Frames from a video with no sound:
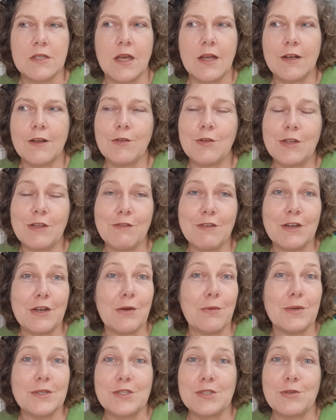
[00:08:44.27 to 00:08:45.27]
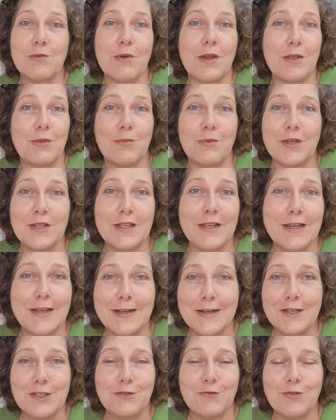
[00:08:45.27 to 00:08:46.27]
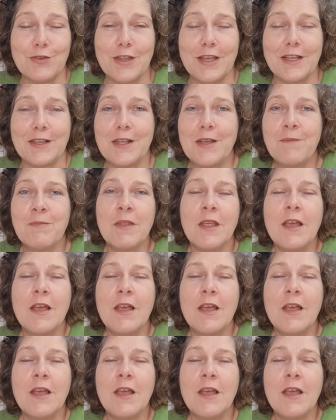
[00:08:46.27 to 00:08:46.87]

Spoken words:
I don't even know what's the right word in English for that.